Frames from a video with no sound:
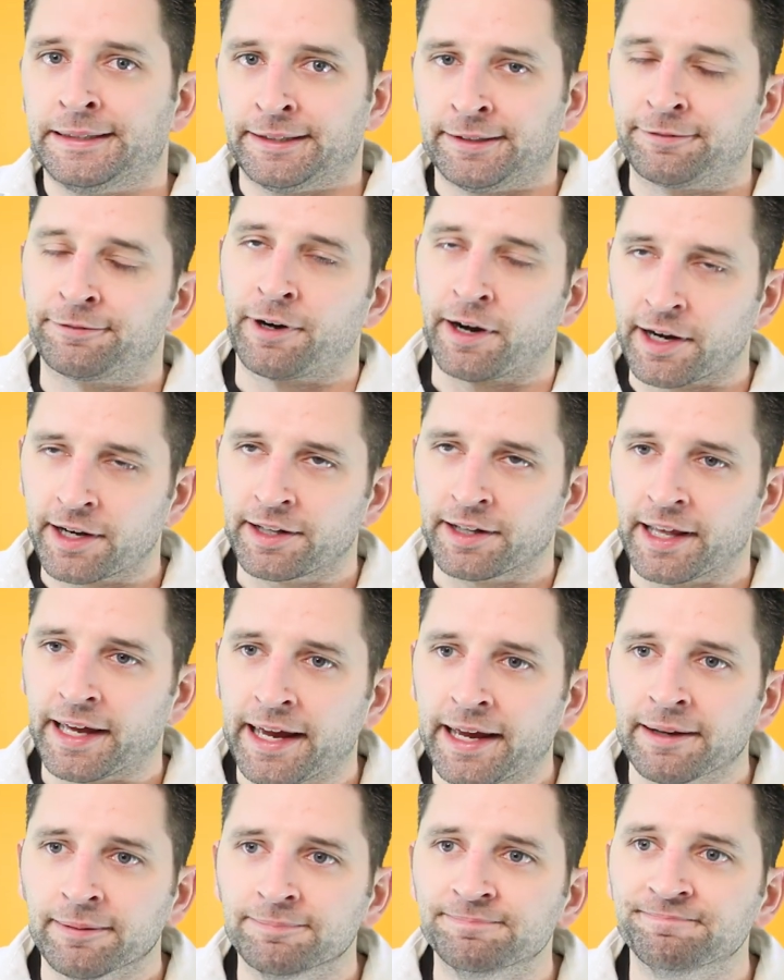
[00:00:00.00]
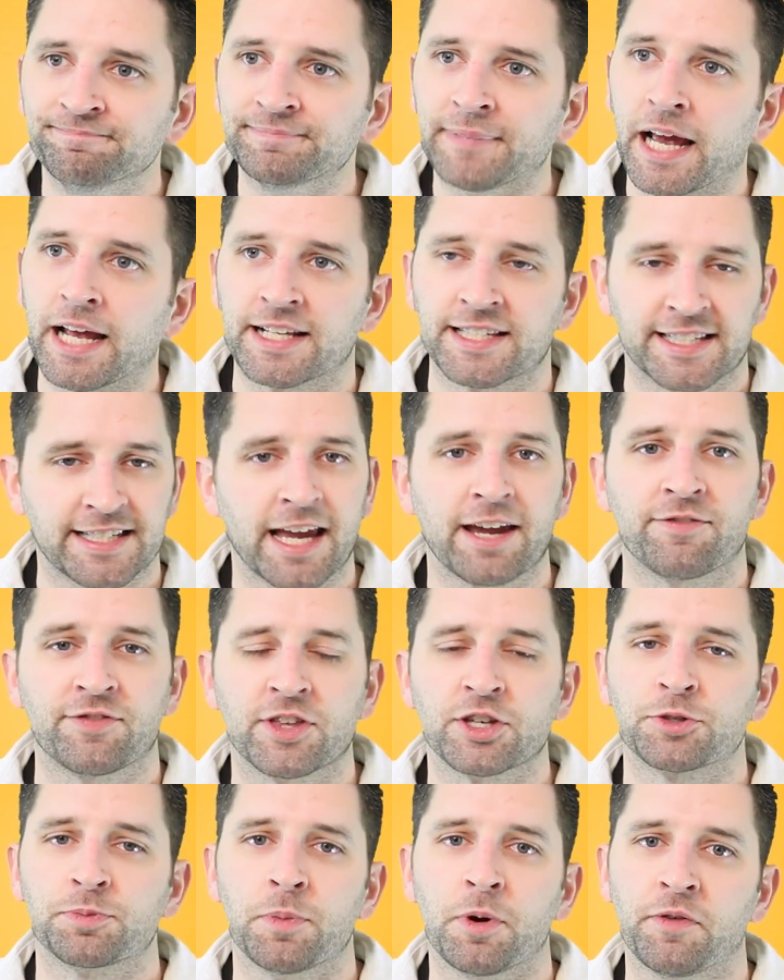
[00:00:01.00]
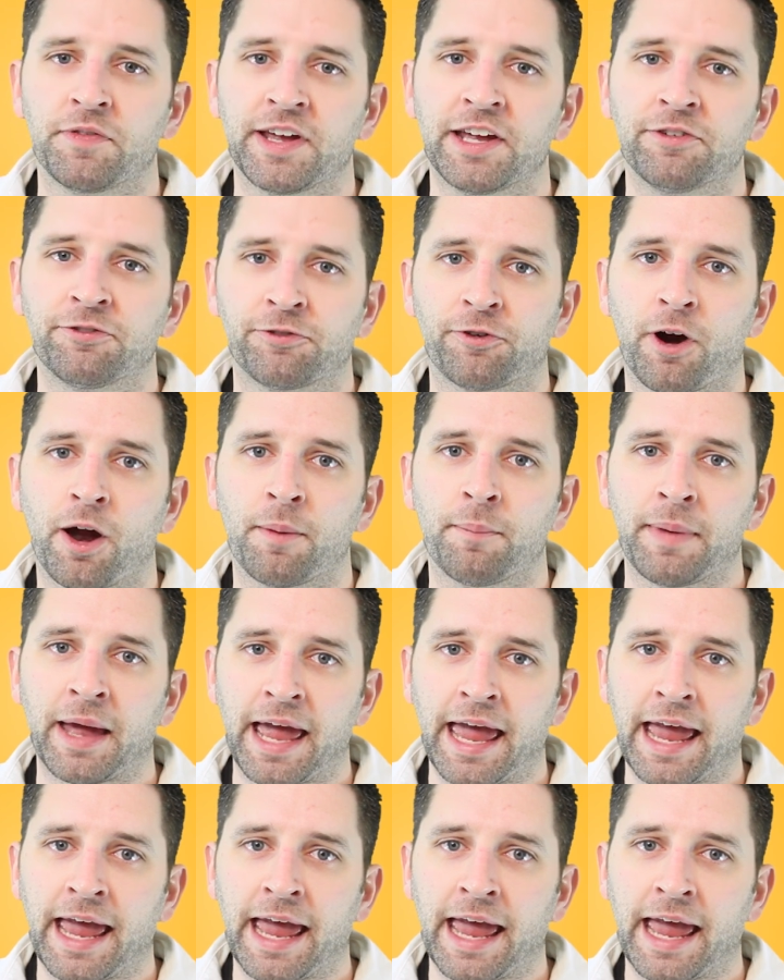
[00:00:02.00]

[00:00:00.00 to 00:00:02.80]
Frankly, it saved this movie from